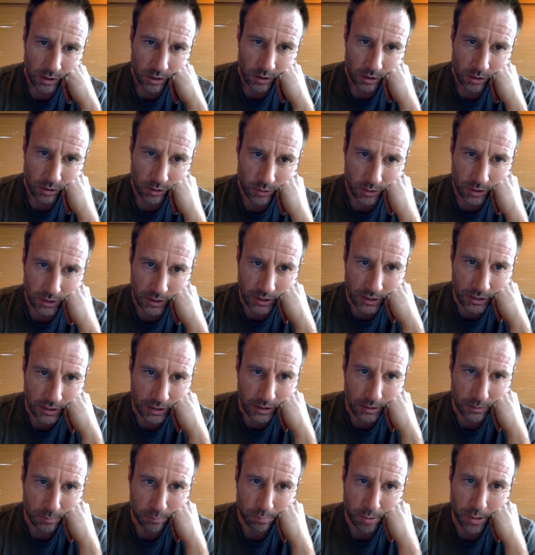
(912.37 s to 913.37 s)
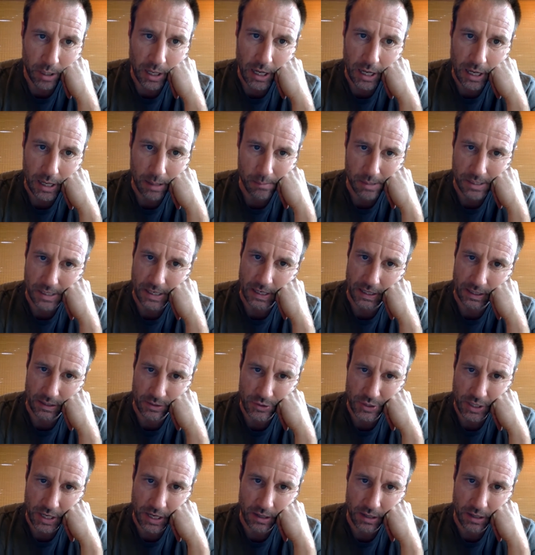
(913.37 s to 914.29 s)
Okay. Pommy asks,